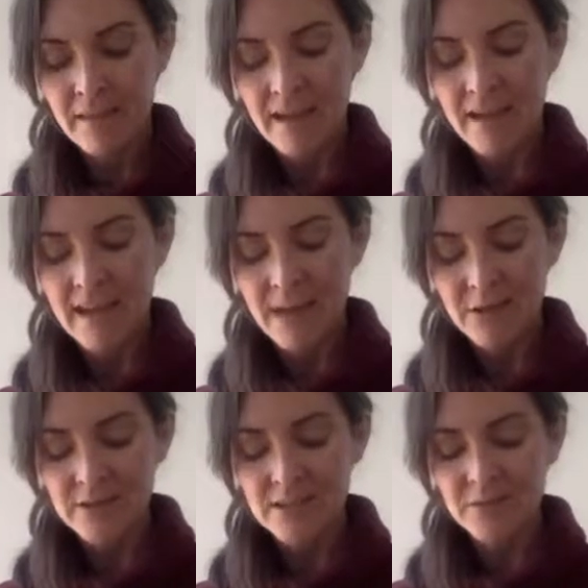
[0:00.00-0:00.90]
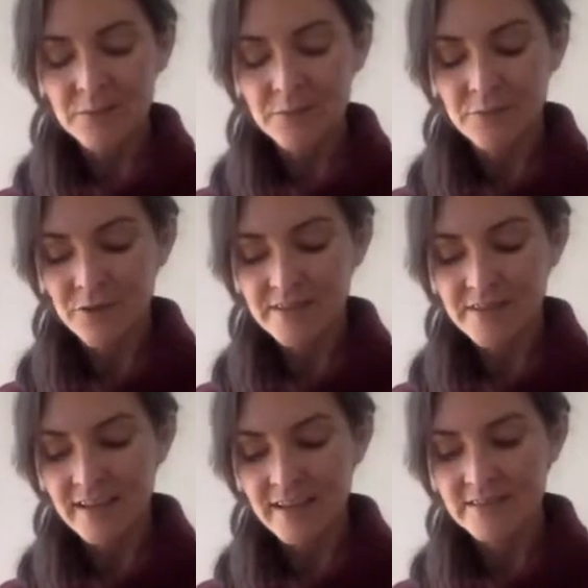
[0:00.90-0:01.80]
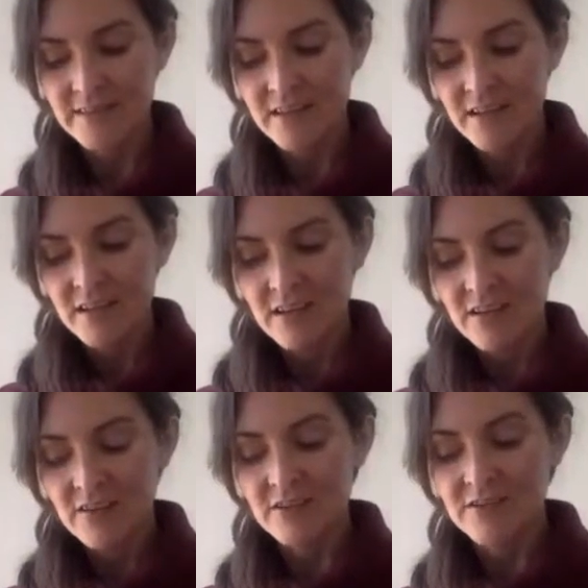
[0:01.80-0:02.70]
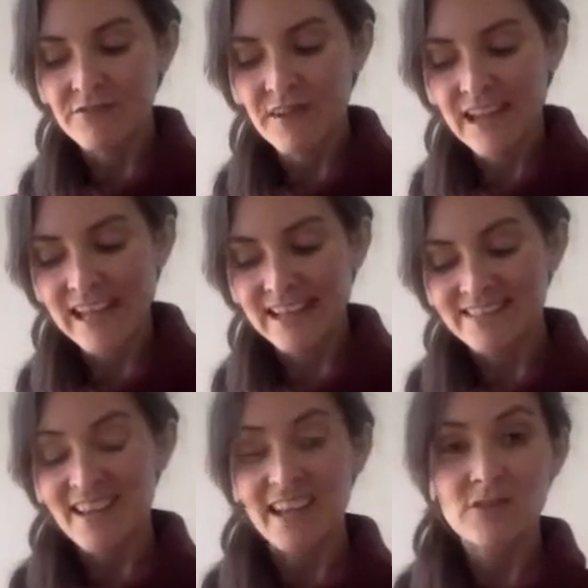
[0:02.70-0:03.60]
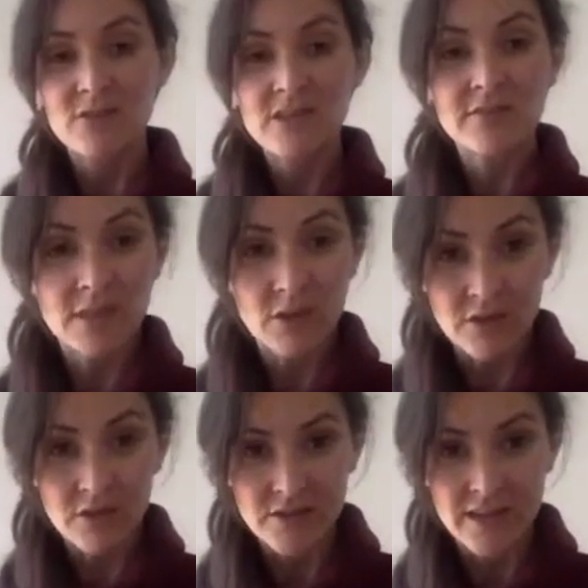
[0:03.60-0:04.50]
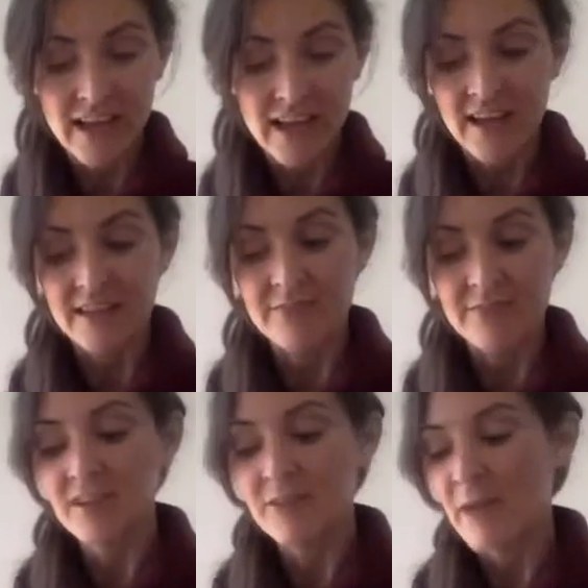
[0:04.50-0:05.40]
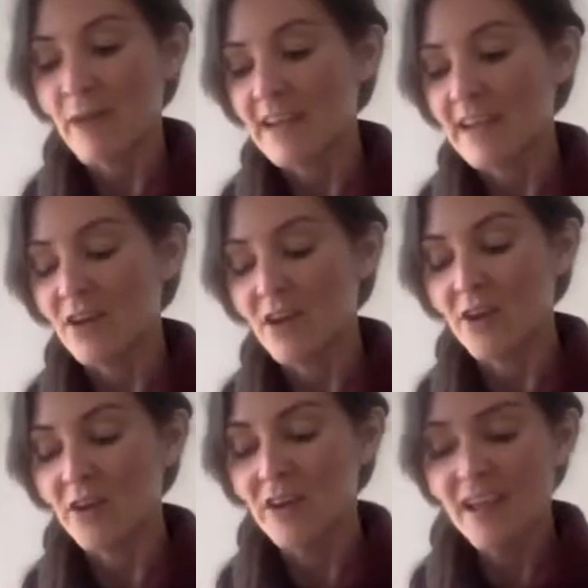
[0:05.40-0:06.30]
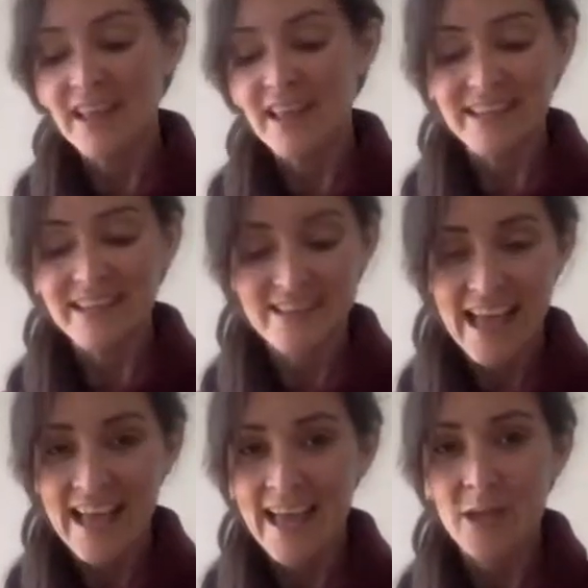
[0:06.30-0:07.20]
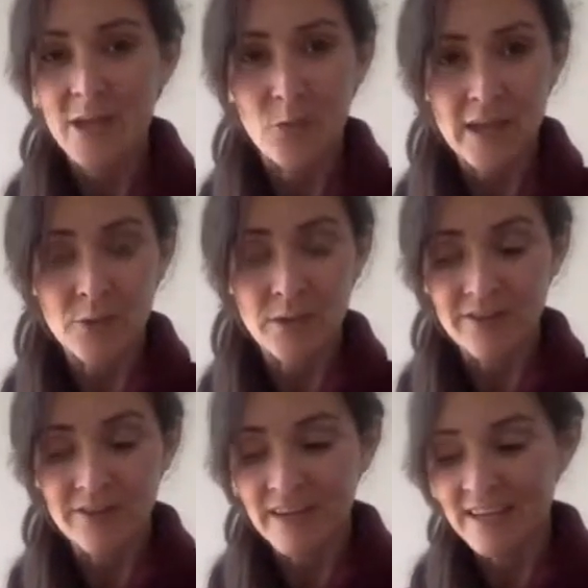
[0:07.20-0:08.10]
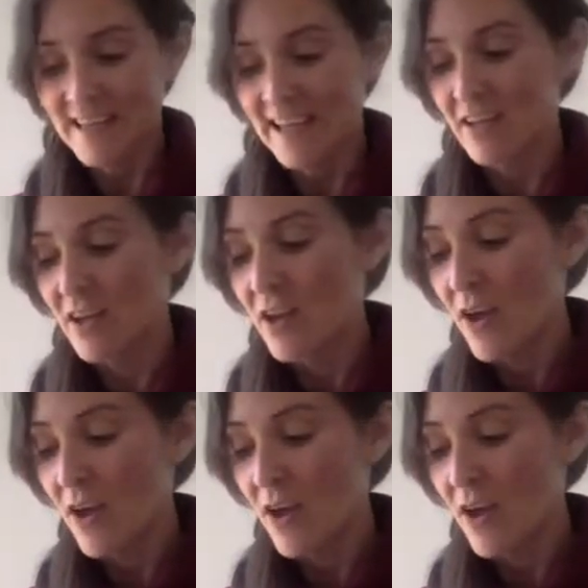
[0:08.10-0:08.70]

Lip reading: Allow yourself to process those feelings. Give yourself as long as you can. If you can wait, you know, like a day, a week, whatever it is, like